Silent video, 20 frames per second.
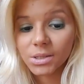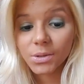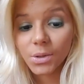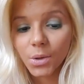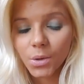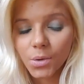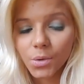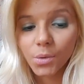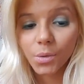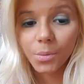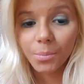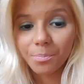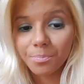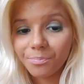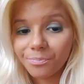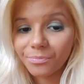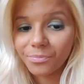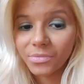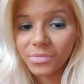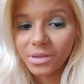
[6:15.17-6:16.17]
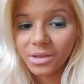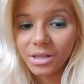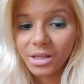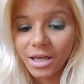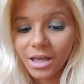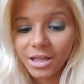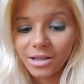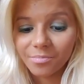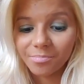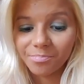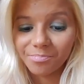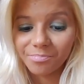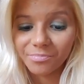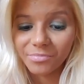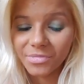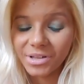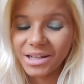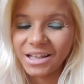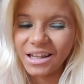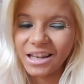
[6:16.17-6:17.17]
so yeah
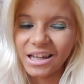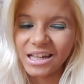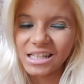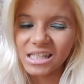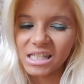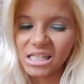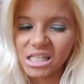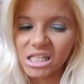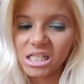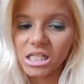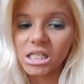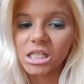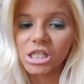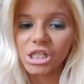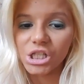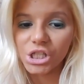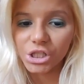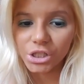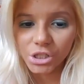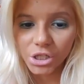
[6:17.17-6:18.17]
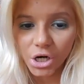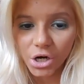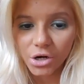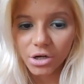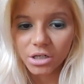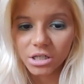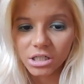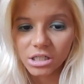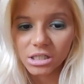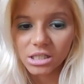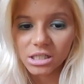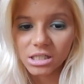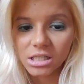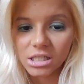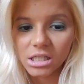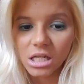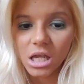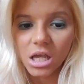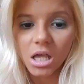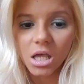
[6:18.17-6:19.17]
let's start this
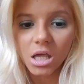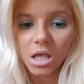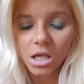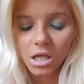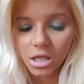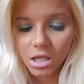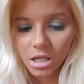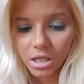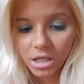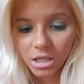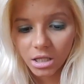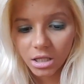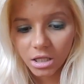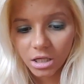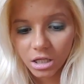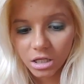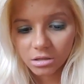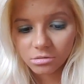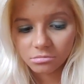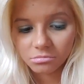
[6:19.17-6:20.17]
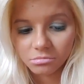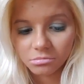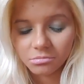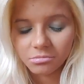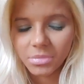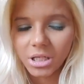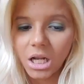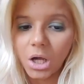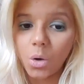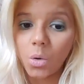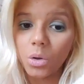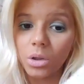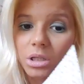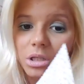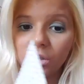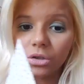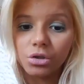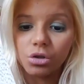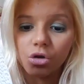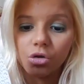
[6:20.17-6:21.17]
um, but I
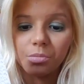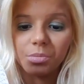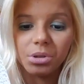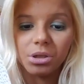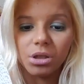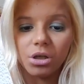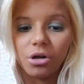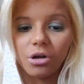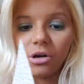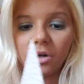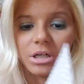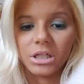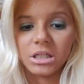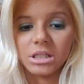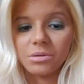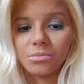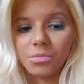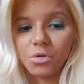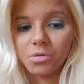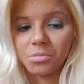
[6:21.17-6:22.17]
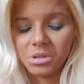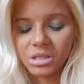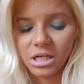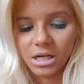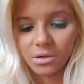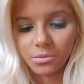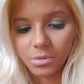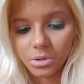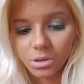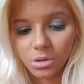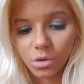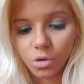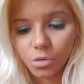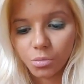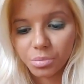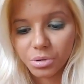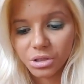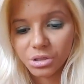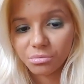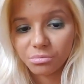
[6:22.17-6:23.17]
only could open the card at the moment I will
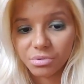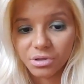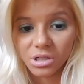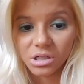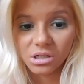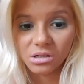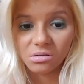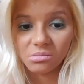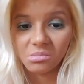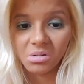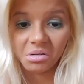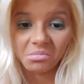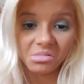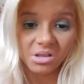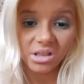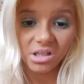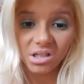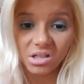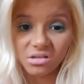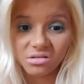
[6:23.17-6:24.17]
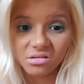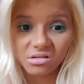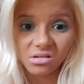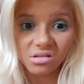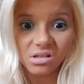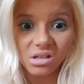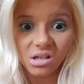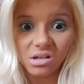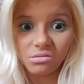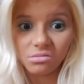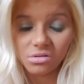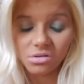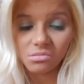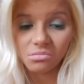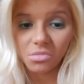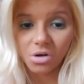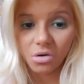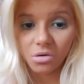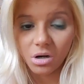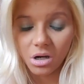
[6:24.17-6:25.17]
open the present maybe later today or
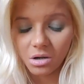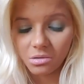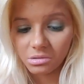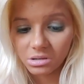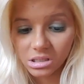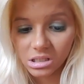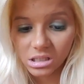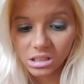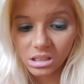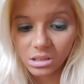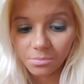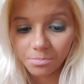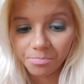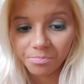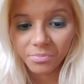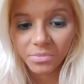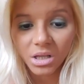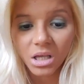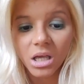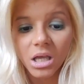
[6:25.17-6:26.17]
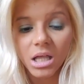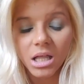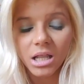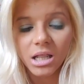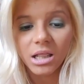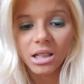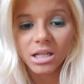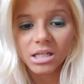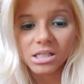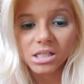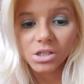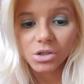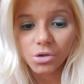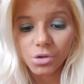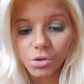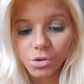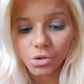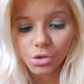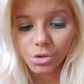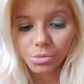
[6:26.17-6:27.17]
tomorrow I will see let's
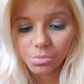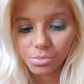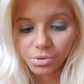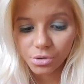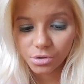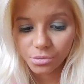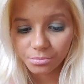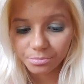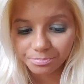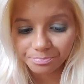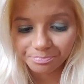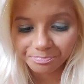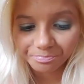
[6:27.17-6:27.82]
go to the pool